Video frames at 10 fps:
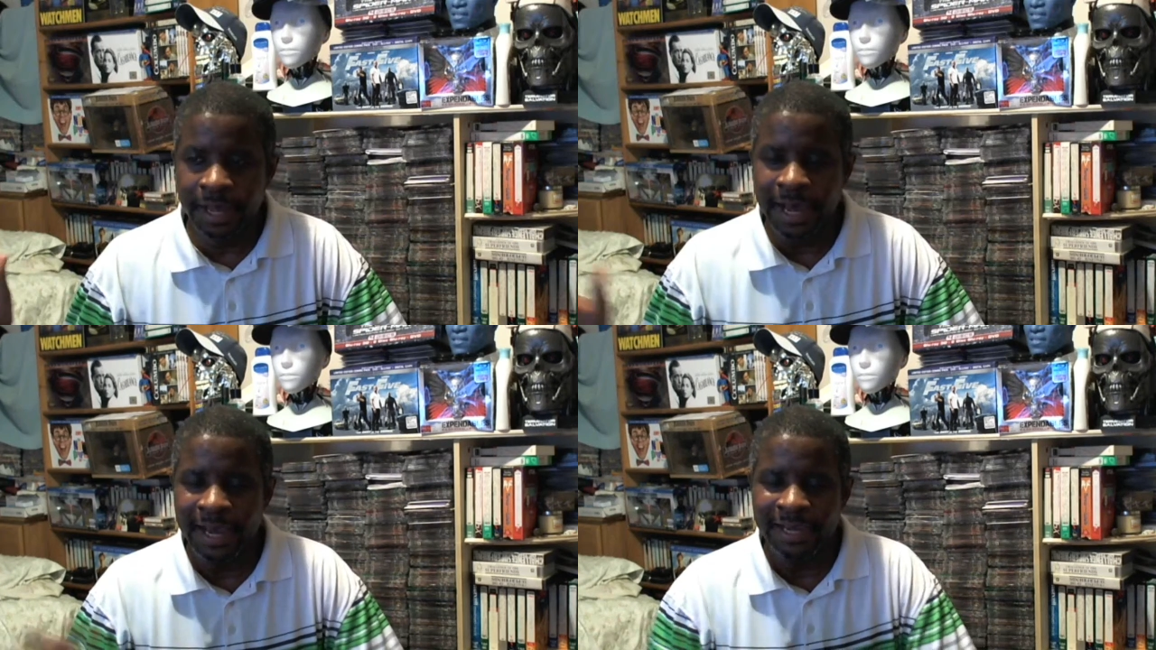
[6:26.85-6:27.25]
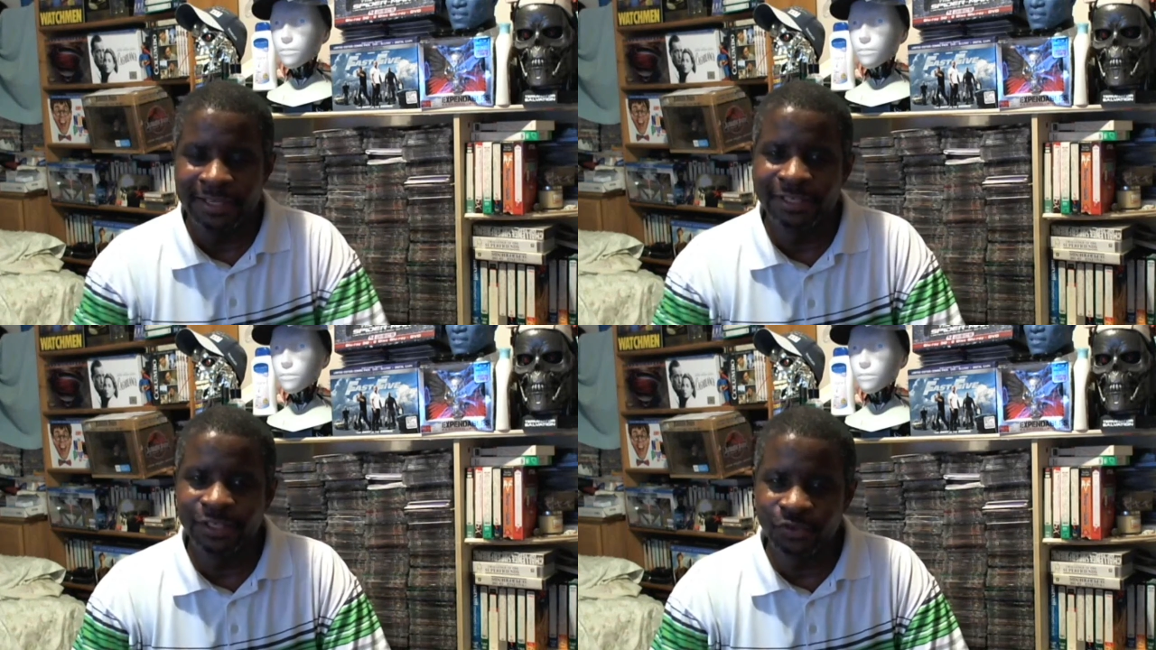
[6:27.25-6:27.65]

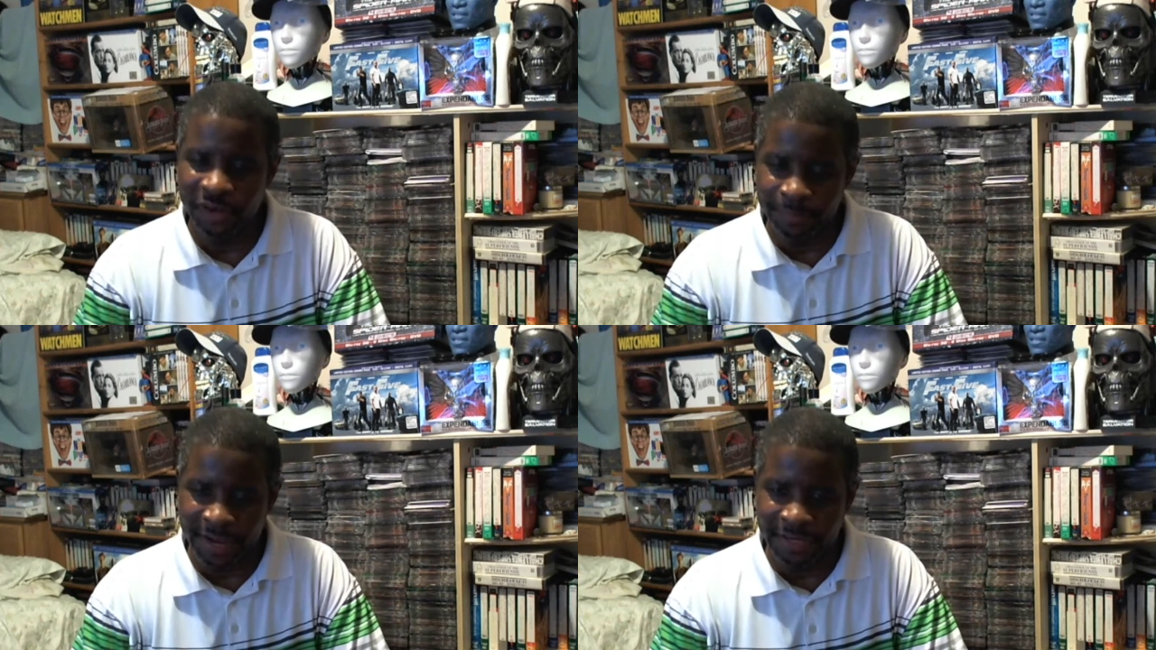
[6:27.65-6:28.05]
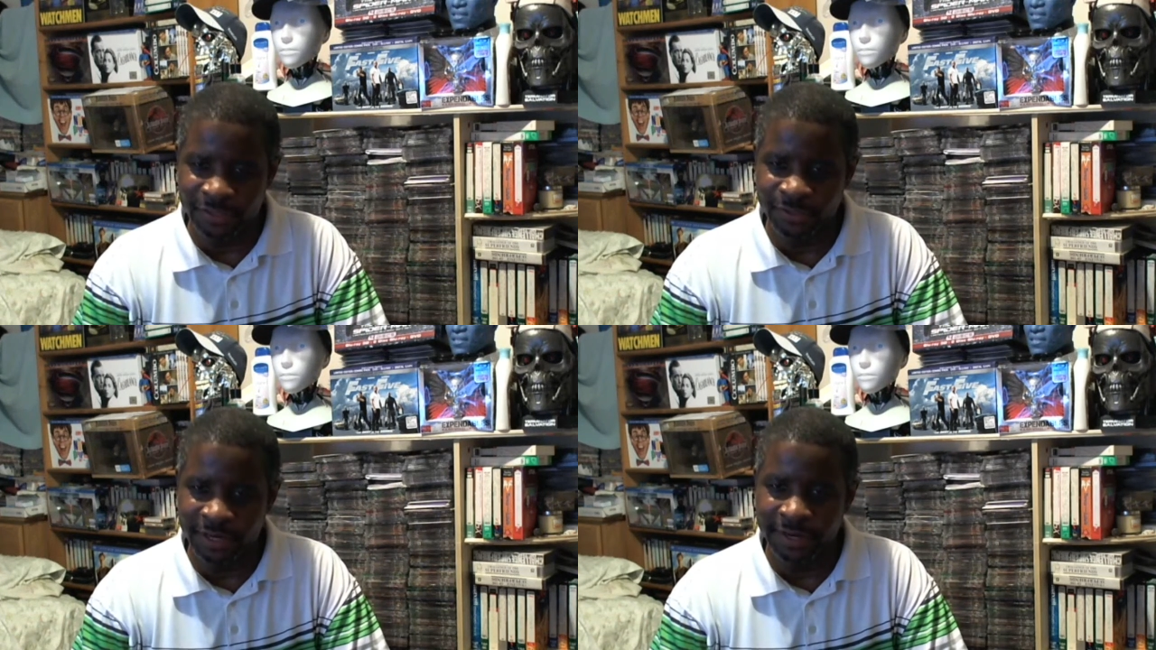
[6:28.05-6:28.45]
Speaker 1: Hi, this is
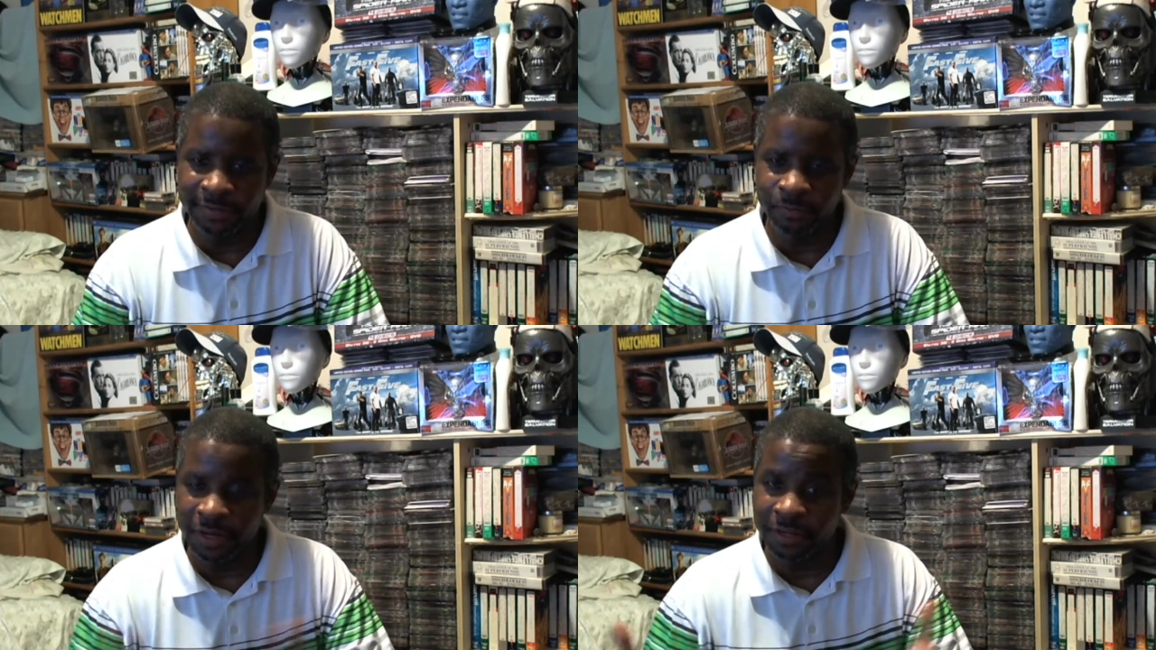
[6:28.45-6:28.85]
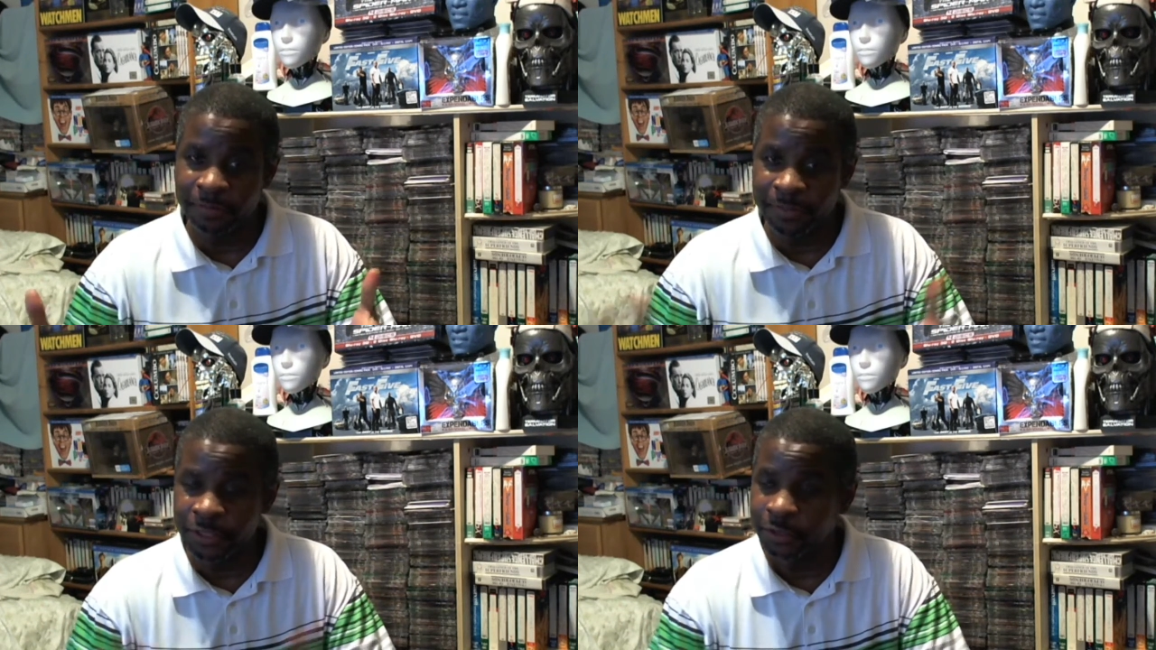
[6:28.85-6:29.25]
trepacer.
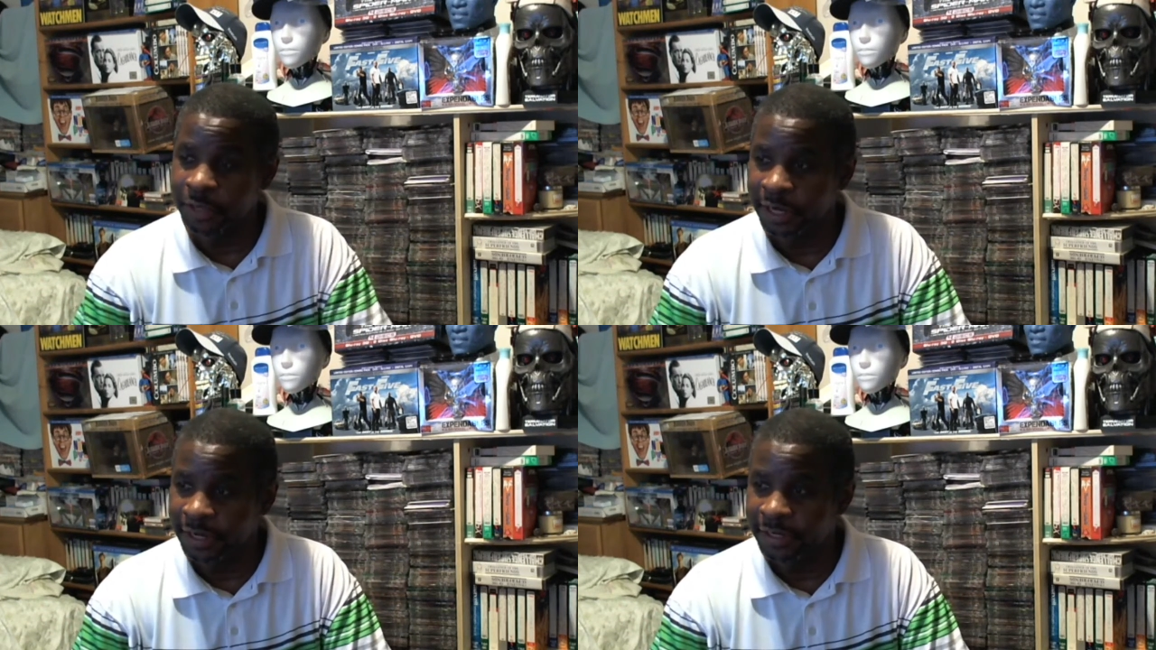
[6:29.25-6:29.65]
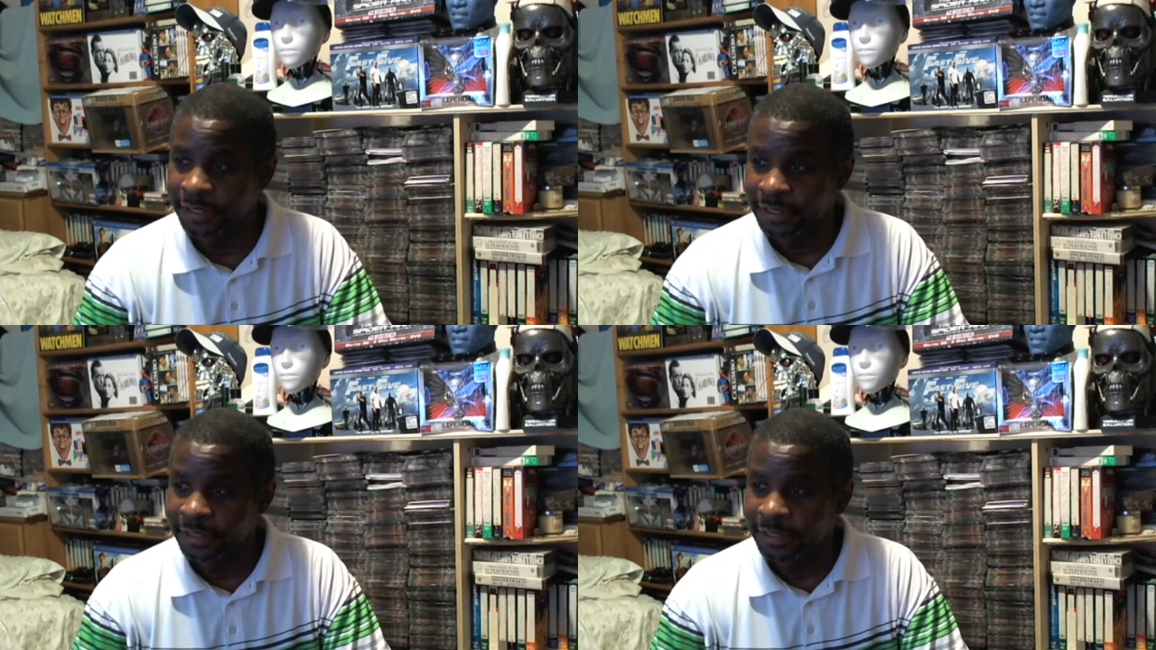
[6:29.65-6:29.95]
Welcome to uh,